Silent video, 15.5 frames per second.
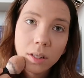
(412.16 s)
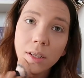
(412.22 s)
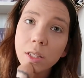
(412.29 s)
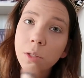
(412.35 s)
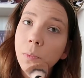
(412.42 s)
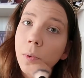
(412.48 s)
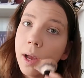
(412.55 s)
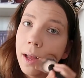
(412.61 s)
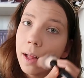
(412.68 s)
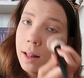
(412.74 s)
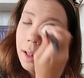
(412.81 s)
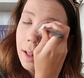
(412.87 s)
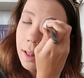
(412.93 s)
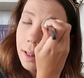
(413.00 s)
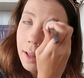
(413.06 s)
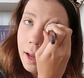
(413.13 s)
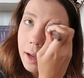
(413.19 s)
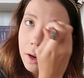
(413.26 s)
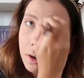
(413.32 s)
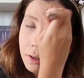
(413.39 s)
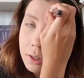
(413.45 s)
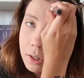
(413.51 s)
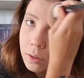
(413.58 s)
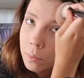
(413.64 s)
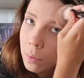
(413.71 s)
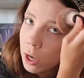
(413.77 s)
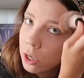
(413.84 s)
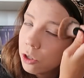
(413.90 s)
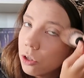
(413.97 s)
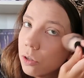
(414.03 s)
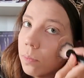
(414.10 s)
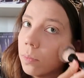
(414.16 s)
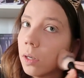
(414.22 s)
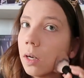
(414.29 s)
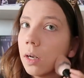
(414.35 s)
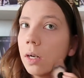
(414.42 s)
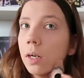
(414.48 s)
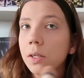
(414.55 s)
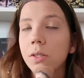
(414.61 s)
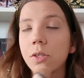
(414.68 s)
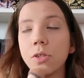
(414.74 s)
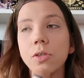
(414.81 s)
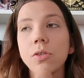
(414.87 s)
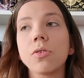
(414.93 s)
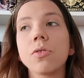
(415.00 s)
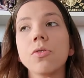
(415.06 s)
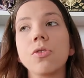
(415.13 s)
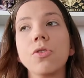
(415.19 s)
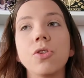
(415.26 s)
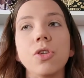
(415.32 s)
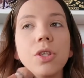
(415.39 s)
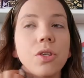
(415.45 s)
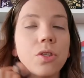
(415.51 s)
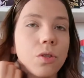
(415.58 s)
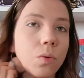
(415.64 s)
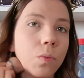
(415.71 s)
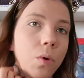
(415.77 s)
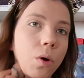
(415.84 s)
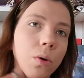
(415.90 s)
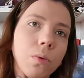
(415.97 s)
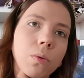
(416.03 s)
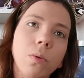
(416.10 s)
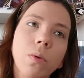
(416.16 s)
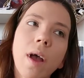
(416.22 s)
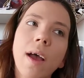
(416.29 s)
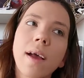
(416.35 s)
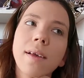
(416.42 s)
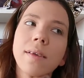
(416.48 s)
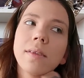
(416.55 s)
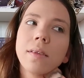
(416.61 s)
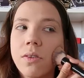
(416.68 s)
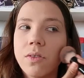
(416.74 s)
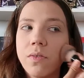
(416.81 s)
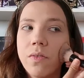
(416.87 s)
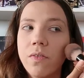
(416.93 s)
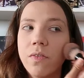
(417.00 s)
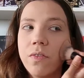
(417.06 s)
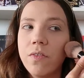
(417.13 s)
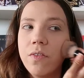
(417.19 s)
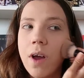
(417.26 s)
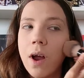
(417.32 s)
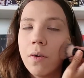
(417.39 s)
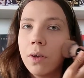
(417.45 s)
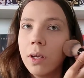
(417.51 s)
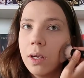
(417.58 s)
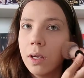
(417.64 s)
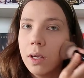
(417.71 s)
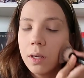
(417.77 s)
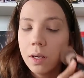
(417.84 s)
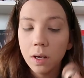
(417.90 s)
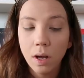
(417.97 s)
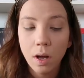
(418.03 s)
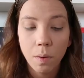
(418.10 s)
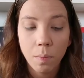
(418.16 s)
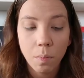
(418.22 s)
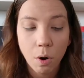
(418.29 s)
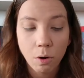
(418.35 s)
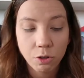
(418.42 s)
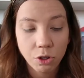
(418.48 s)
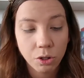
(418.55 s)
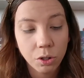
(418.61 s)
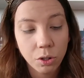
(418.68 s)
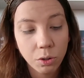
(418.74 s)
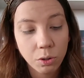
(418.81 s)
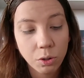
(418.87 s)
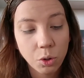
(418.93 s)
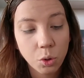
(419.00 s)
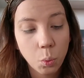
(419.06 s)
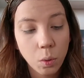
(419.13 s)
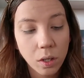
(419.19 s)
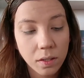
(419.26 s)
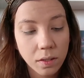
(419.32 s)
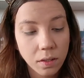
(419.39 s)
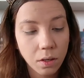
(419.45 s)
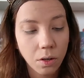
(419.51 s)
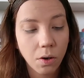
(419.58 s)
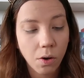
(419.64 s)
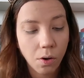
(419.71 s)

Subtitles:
that's why I like her so much, because she's the one who has this very emotional twist in